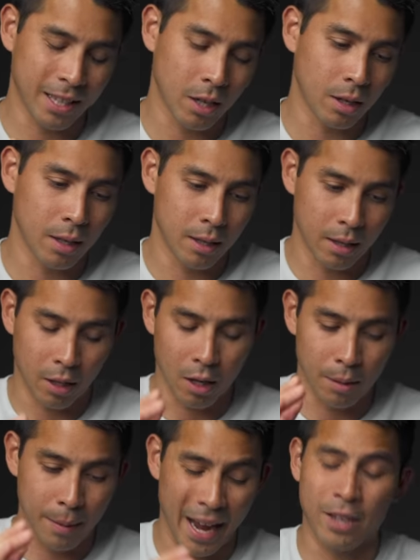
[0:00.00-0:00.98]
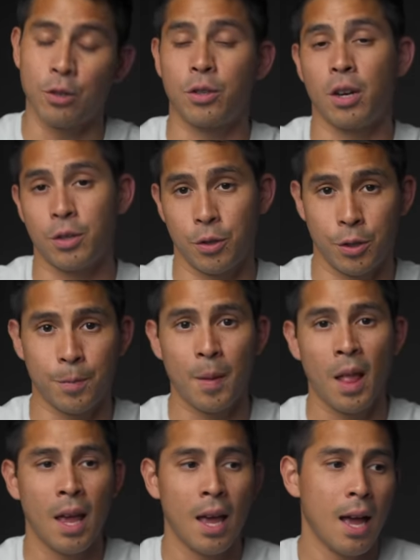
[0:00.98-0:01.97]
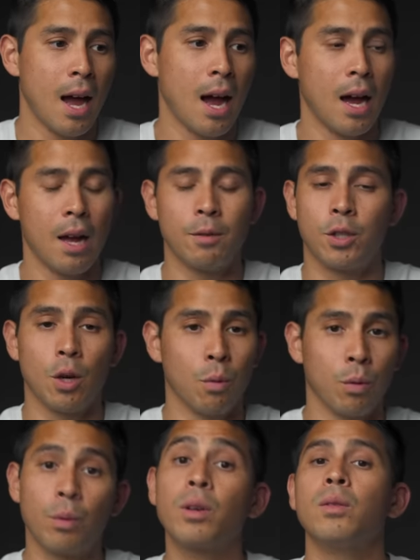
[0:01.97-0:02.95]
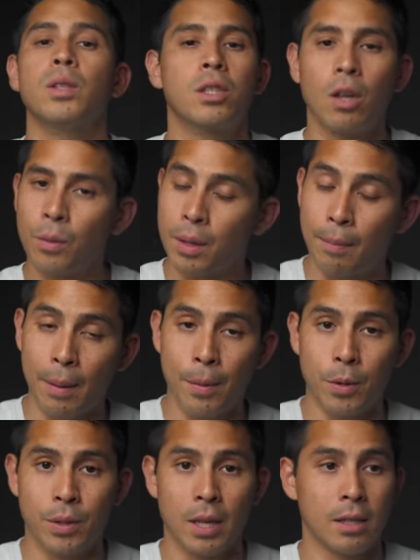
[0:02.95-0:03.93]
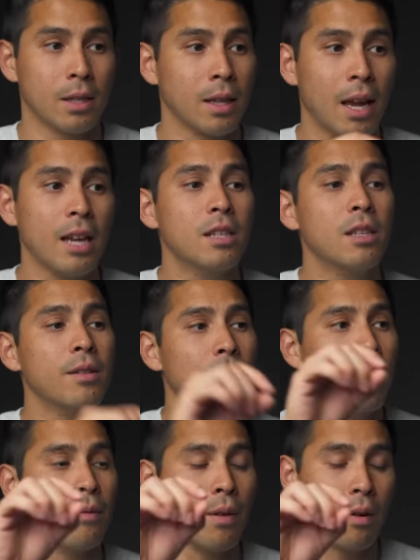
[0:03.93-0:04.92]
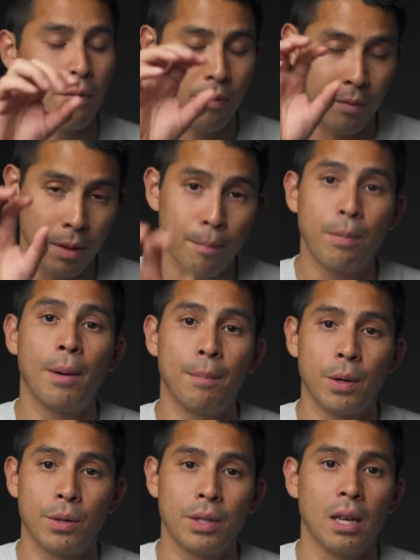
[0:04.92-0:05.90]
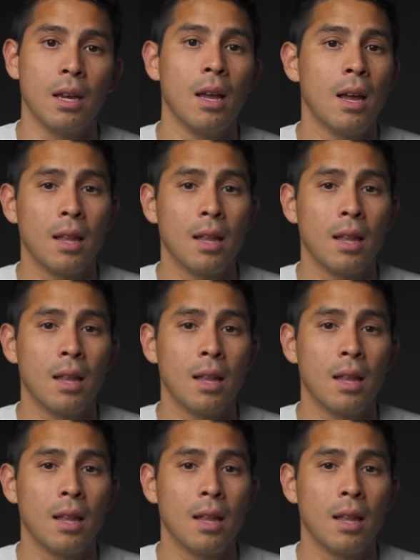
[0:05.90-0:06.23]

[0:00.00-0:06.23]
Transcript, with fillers: they call them exercaucers. So we'll start with the Bumbo seats. In the case of the Bumbo seat,